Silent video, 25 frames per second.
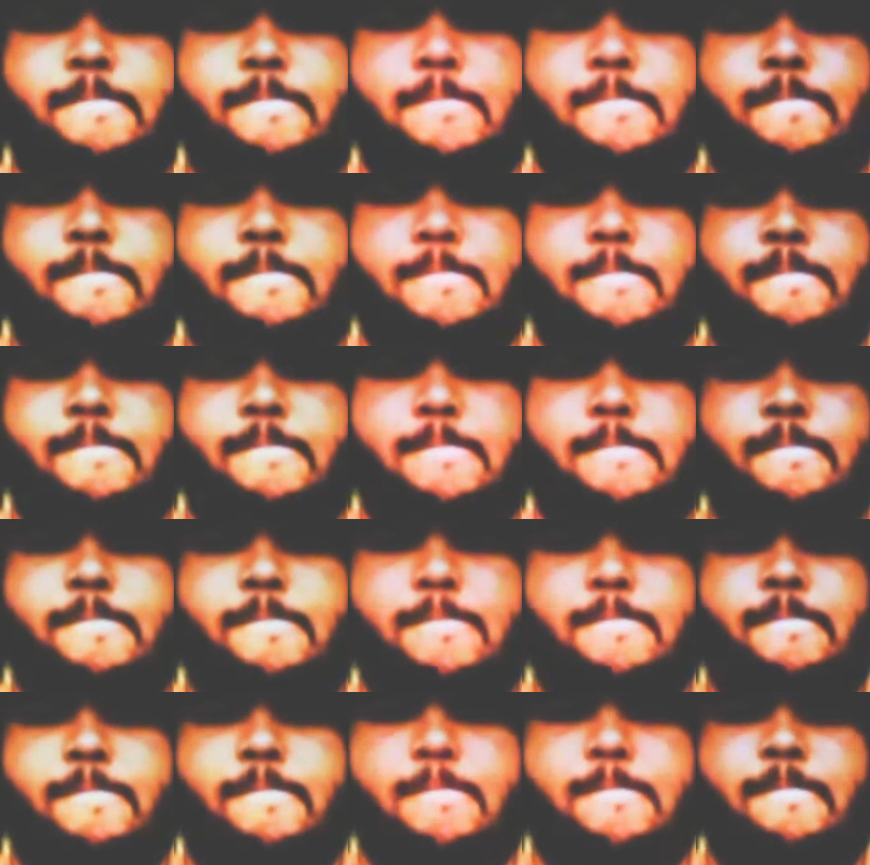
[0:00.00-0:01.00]
I
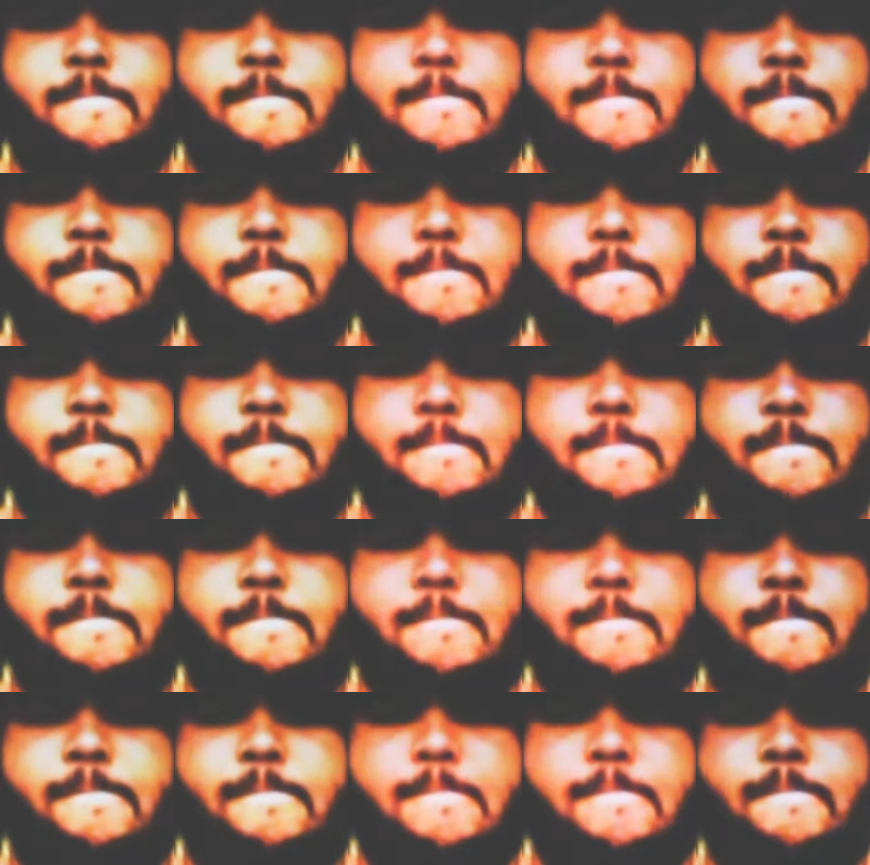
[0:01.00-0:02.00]
felt the same,
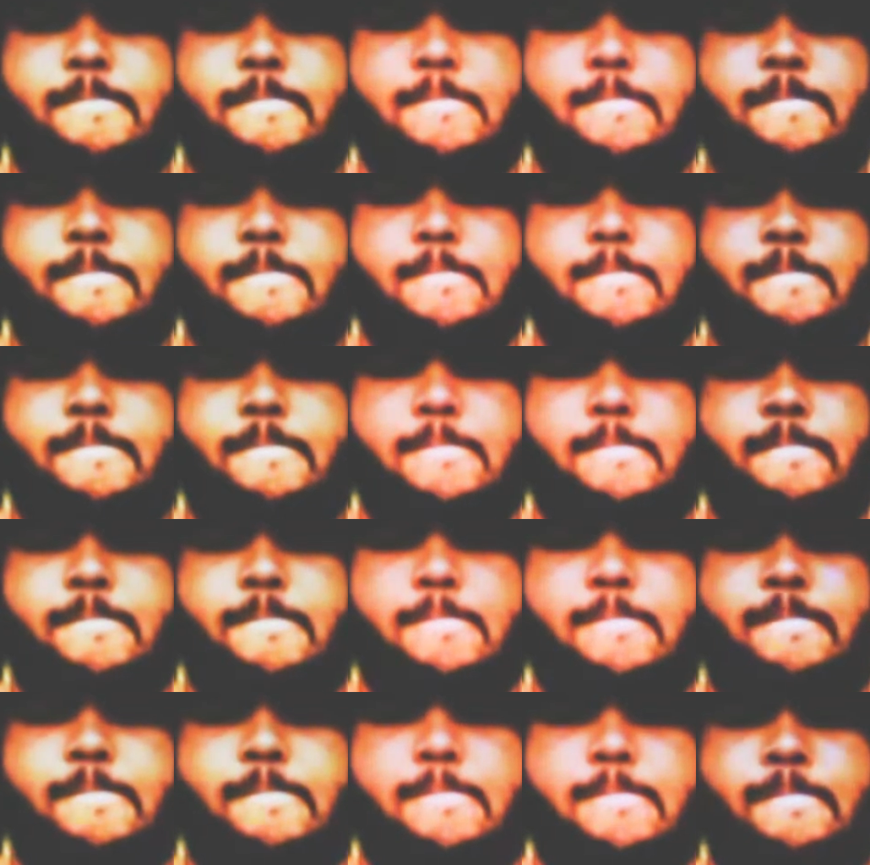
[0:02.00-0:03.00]
actually.
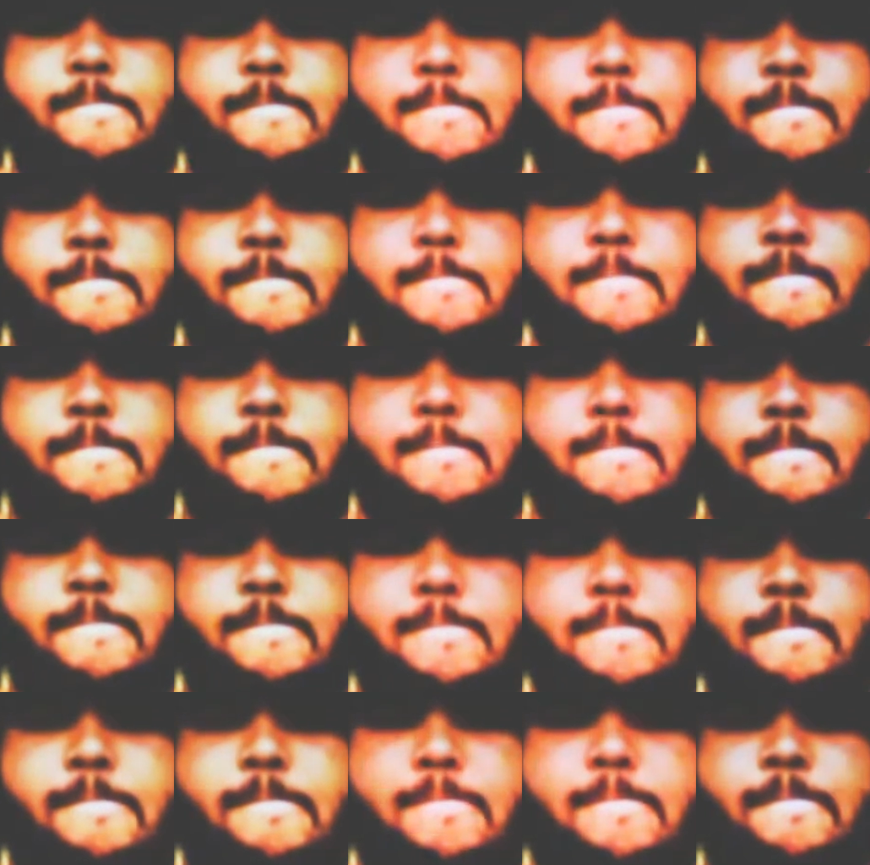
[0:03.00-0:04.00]
And
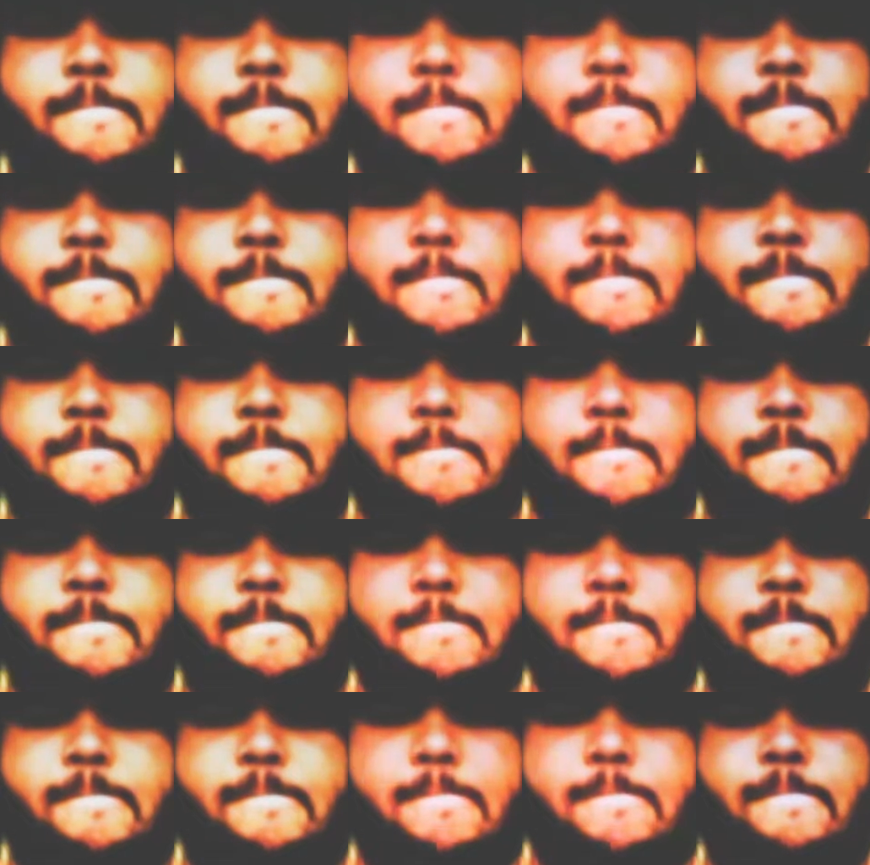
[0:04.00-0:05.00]
not
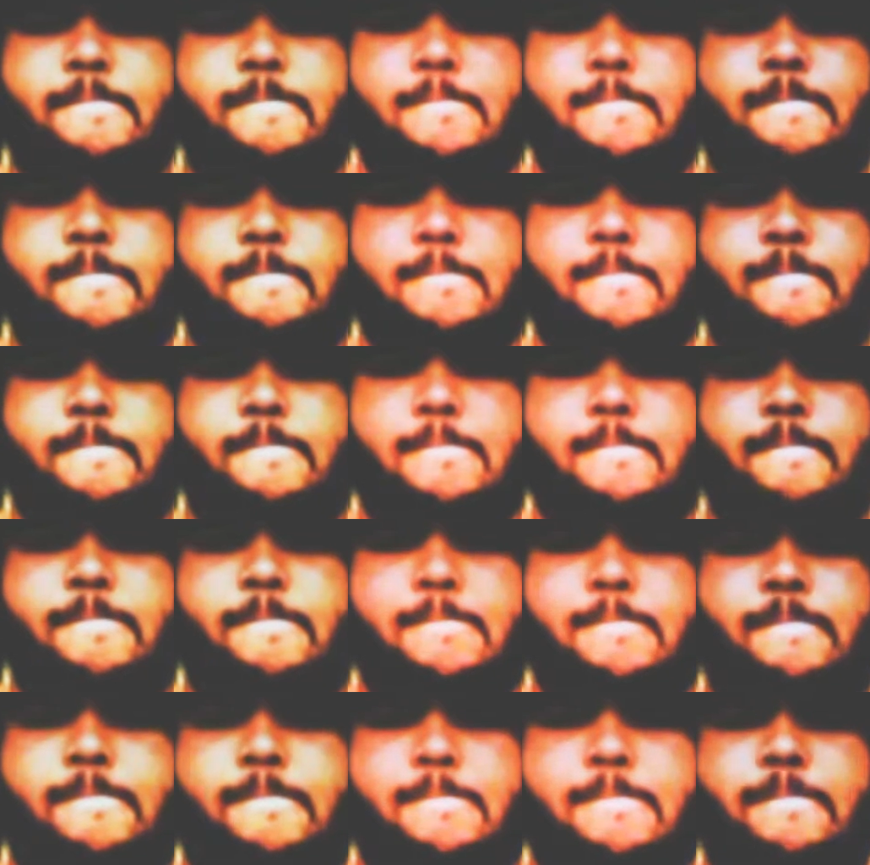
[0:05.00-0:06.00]
in this moment, but
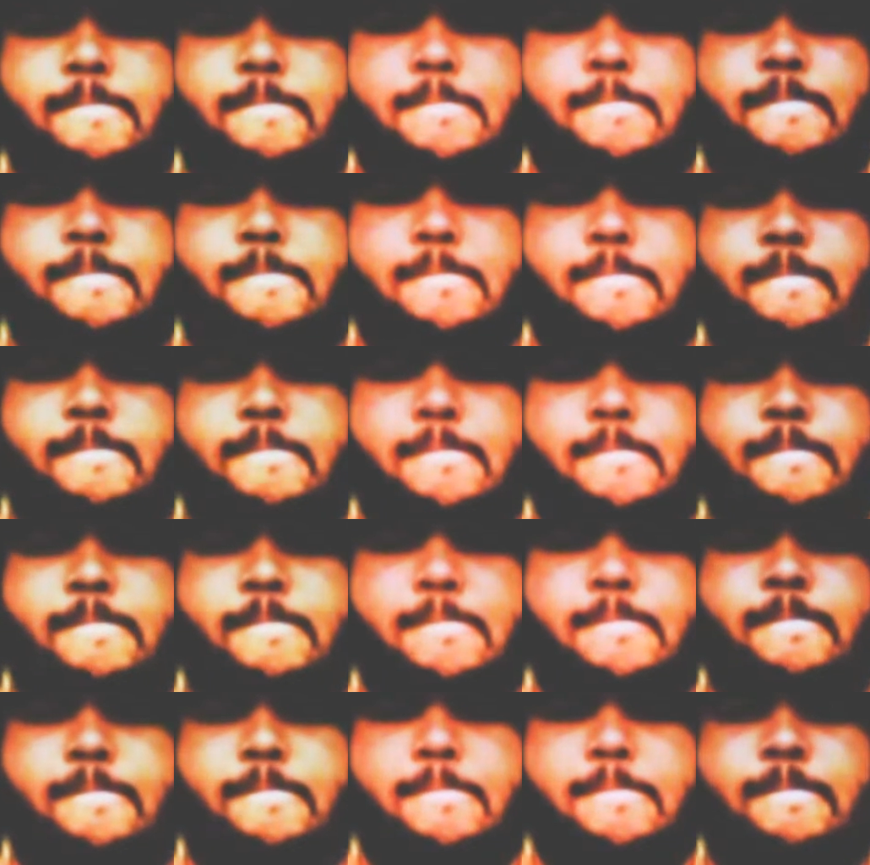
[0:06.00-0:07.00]
I mean,
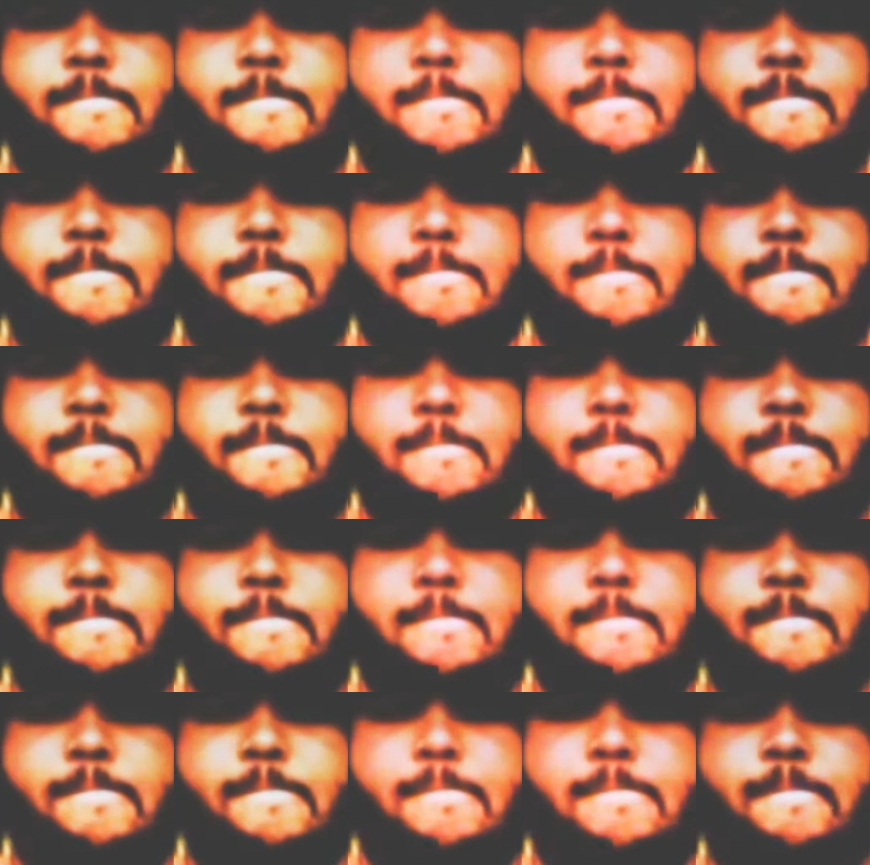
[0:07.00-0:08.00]
because I'm a
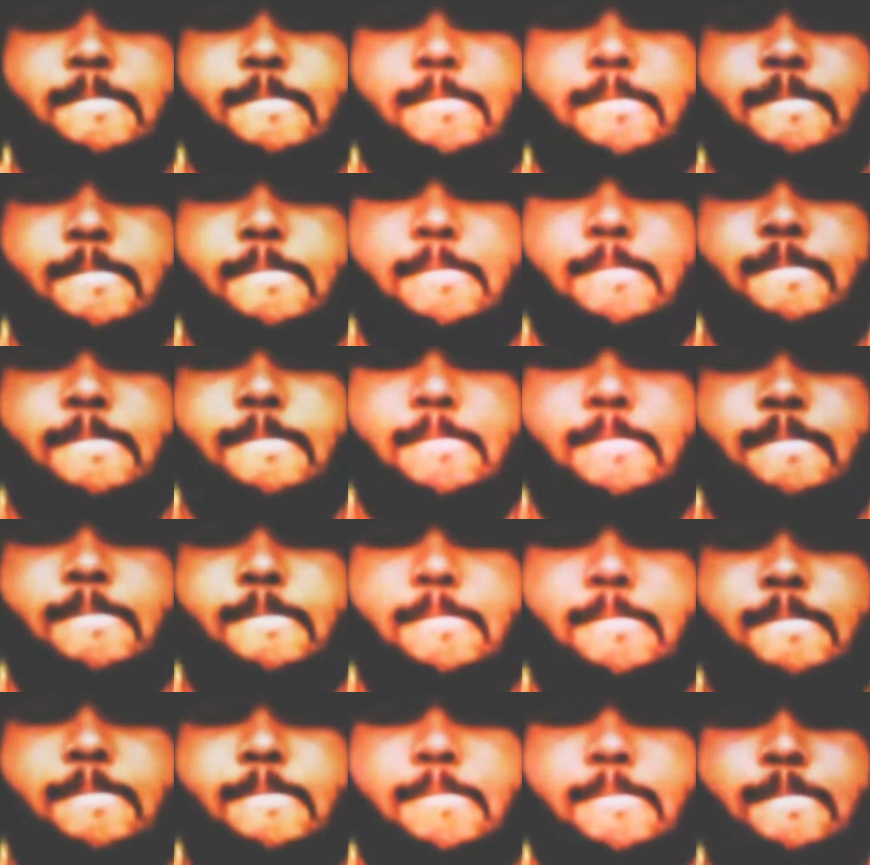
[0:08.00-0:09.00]
worker
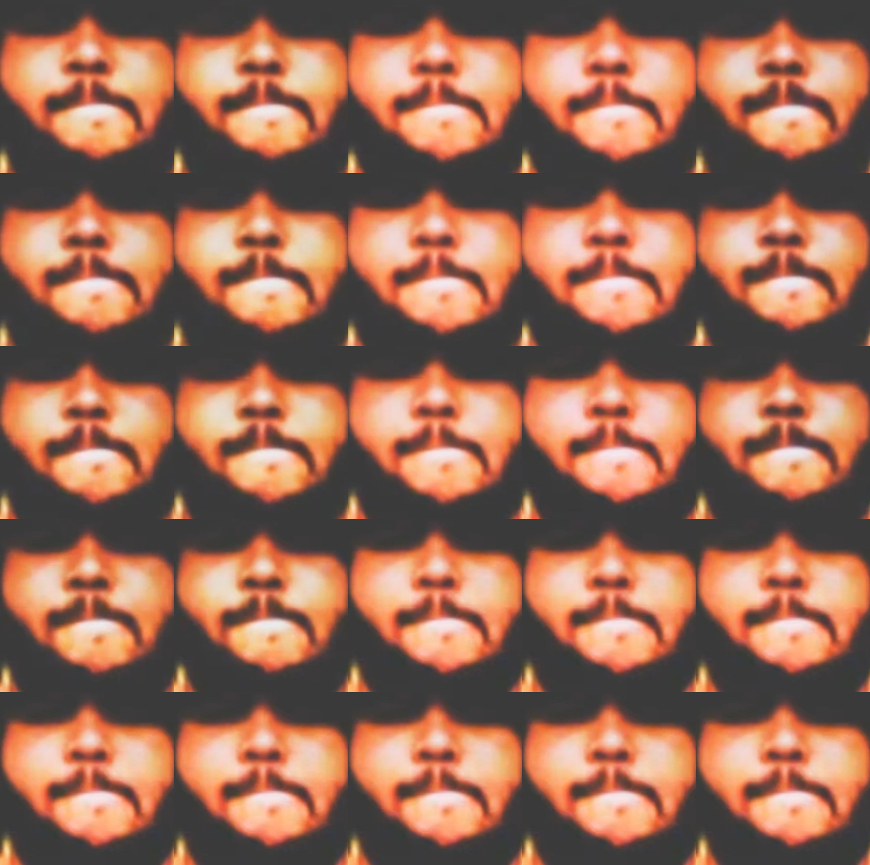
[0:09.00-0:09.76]
in this field, so